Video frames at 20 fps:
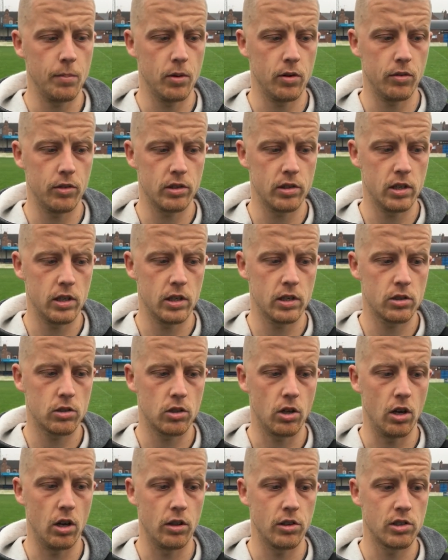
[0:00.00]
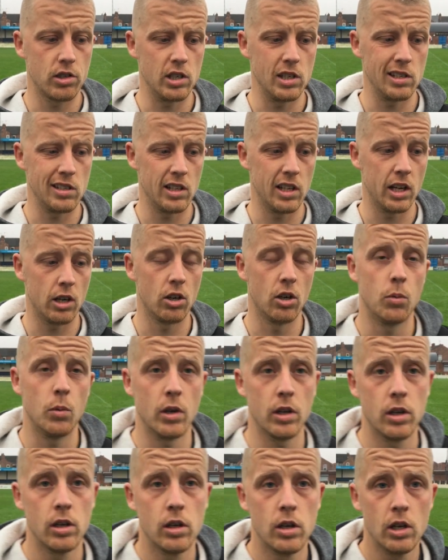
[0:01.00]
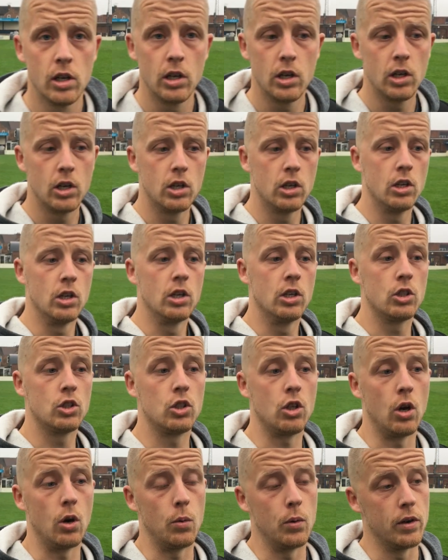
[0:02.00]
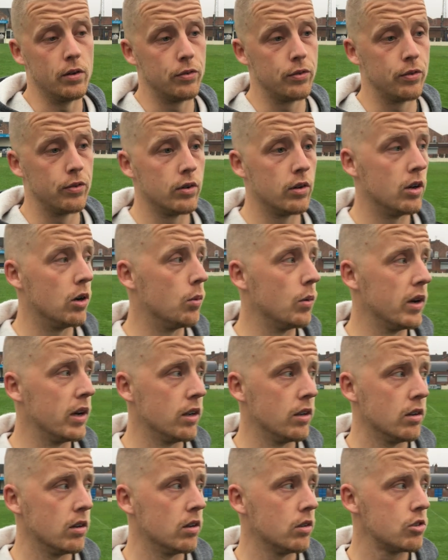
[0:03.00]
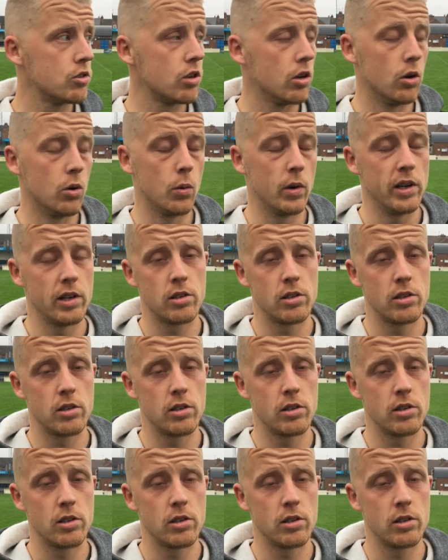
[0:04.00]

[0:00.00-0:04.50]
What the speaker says: Obviously, start of the season, they're going to want to start with a win, and so are we.